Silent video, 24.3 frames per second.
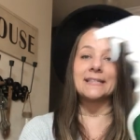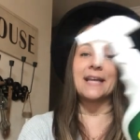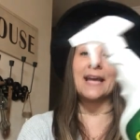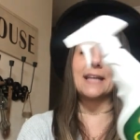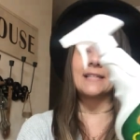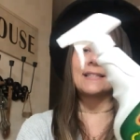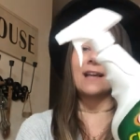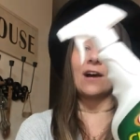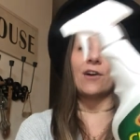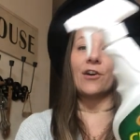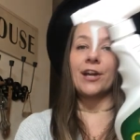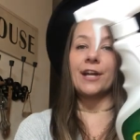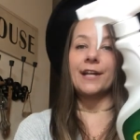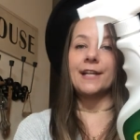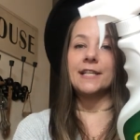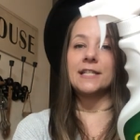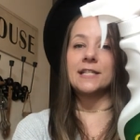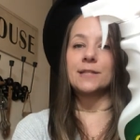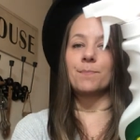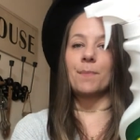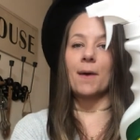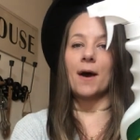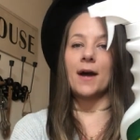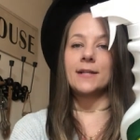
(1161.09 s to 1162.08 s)
Takes out
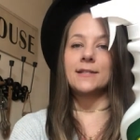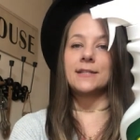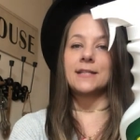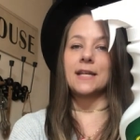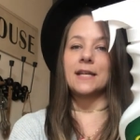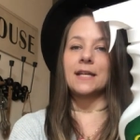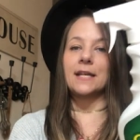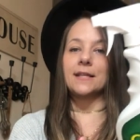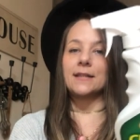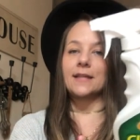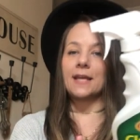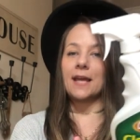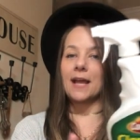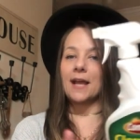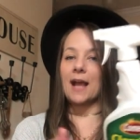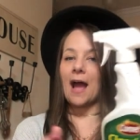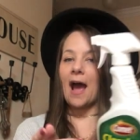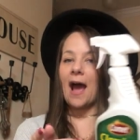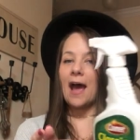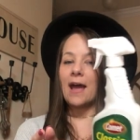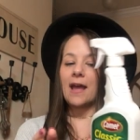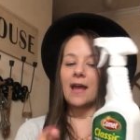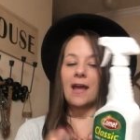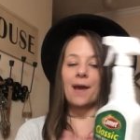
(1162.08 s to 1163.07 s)
any spots, anything.
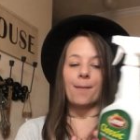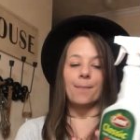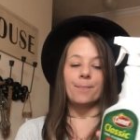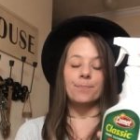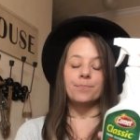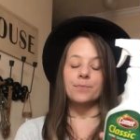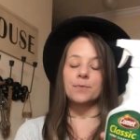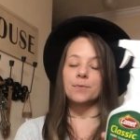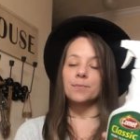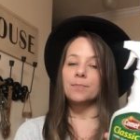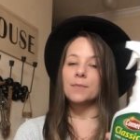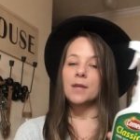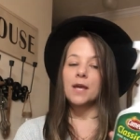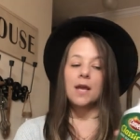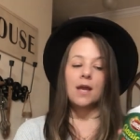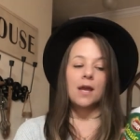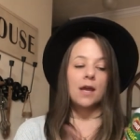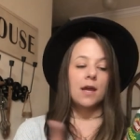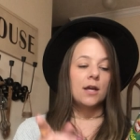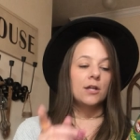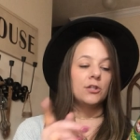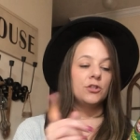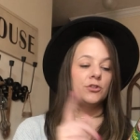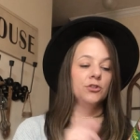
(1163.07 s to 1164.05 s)
I, eh,
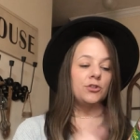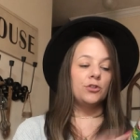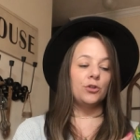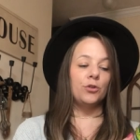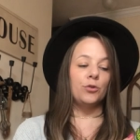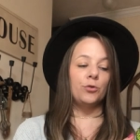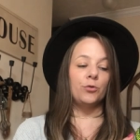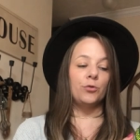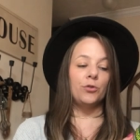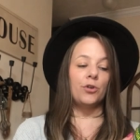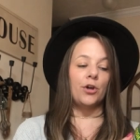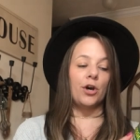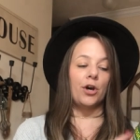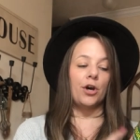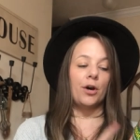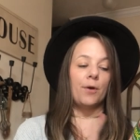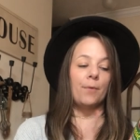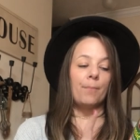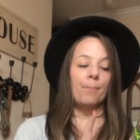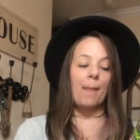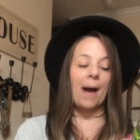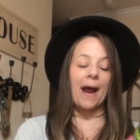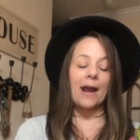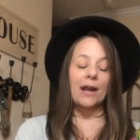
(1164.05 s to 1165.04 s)
do
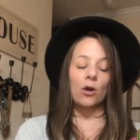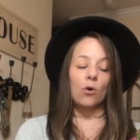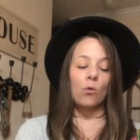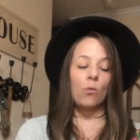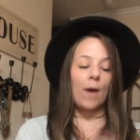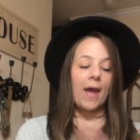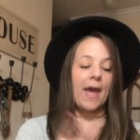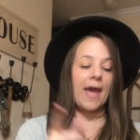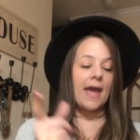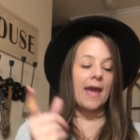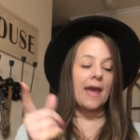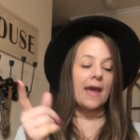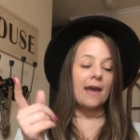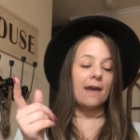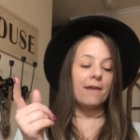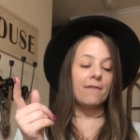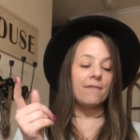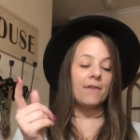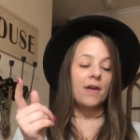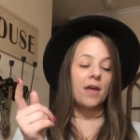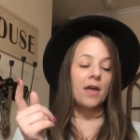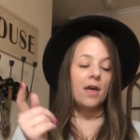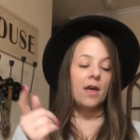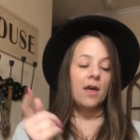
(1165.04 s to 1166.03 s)
the
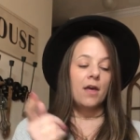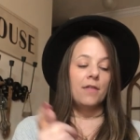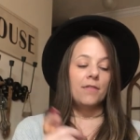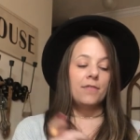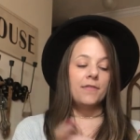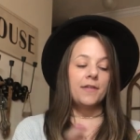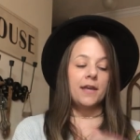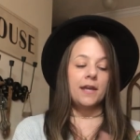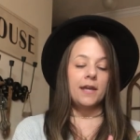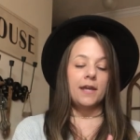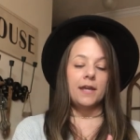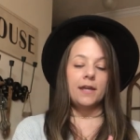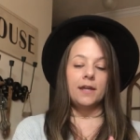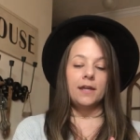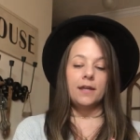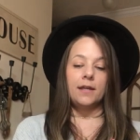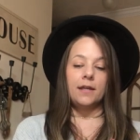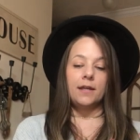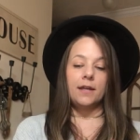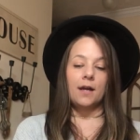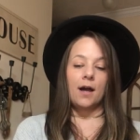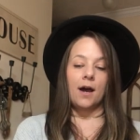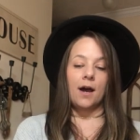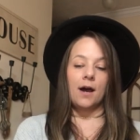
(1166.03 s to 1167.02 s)
microwave,
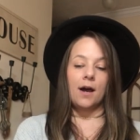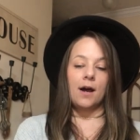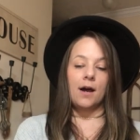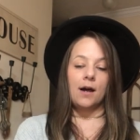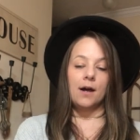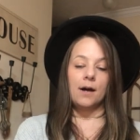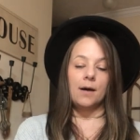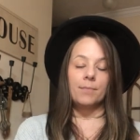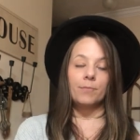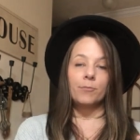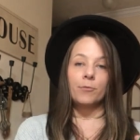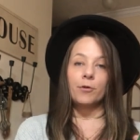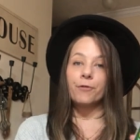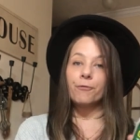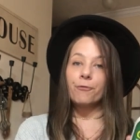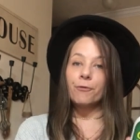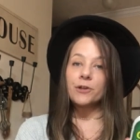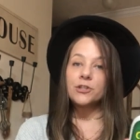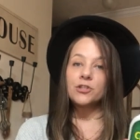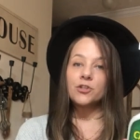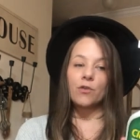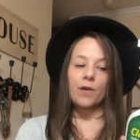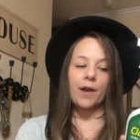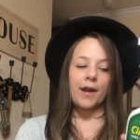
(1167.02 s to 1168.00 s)
the um,
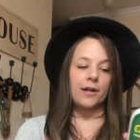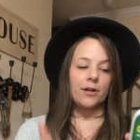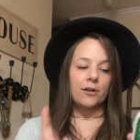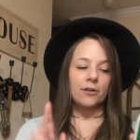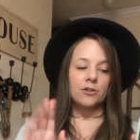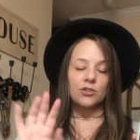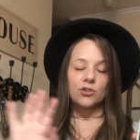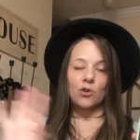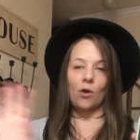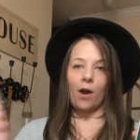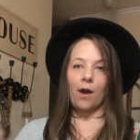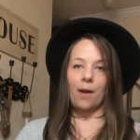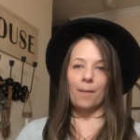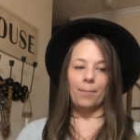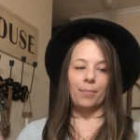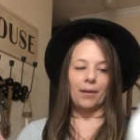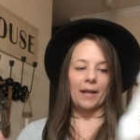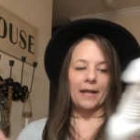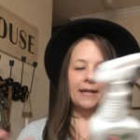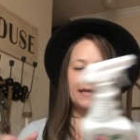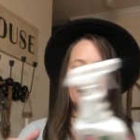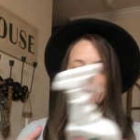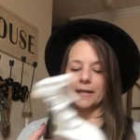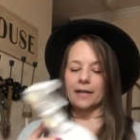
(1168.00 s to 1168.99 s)
refrigerator. Sorry, I'm
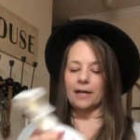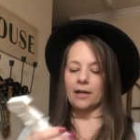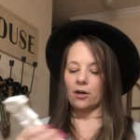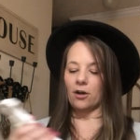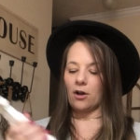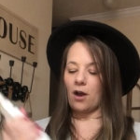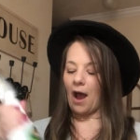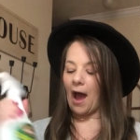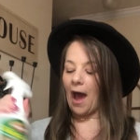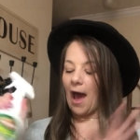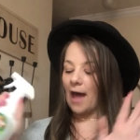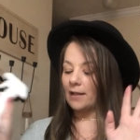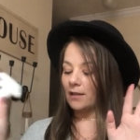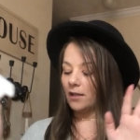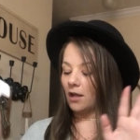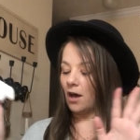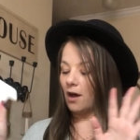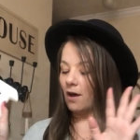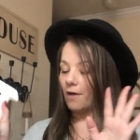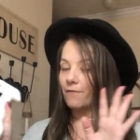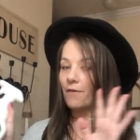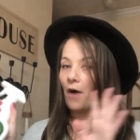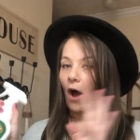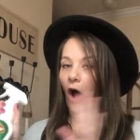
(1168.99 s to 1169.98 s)
blanking here. I
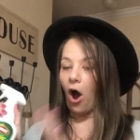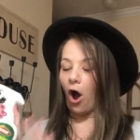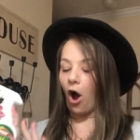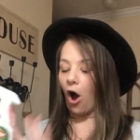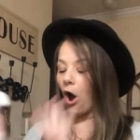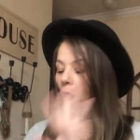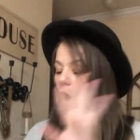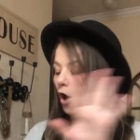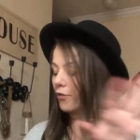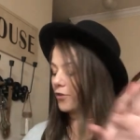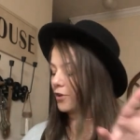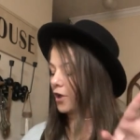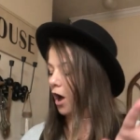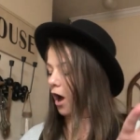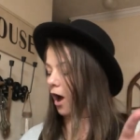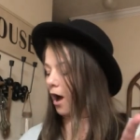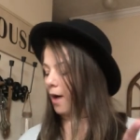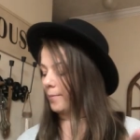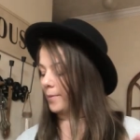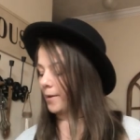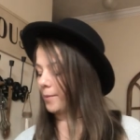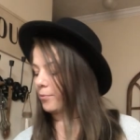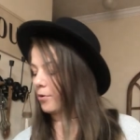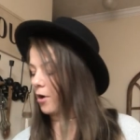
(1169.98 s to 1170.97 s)
love all the
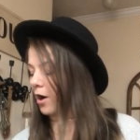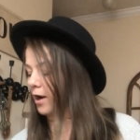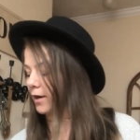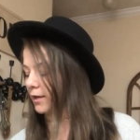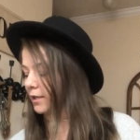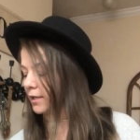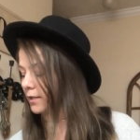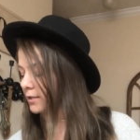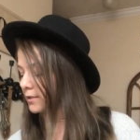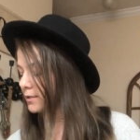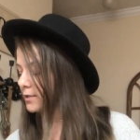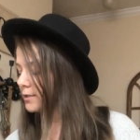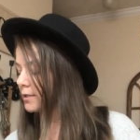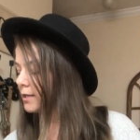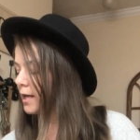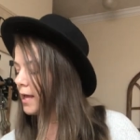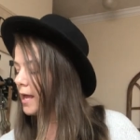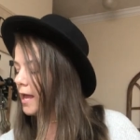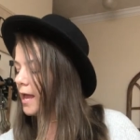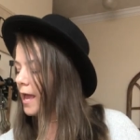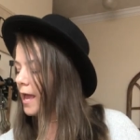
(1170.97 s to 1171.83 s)
Comet products.